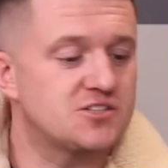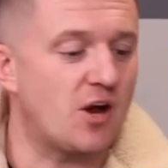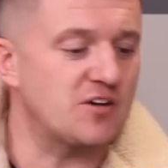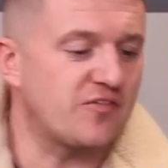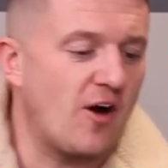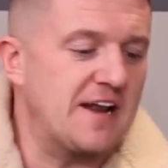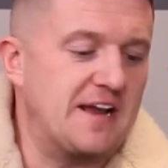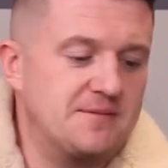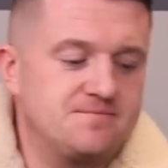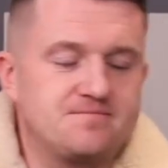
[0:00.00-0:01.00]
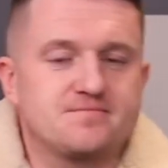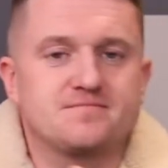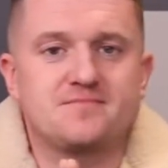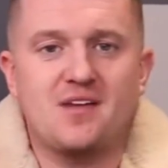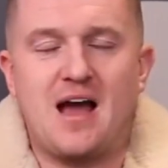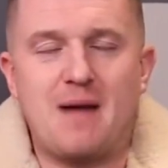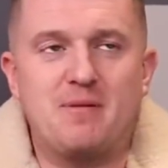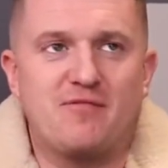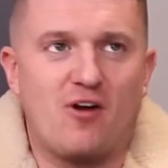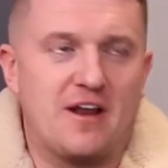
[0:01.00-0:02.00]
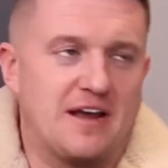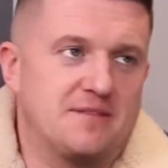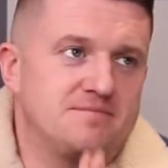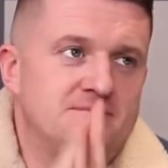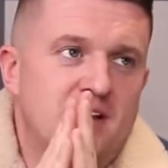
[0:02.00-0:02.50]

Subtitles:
So it's Friday. Happy Friday.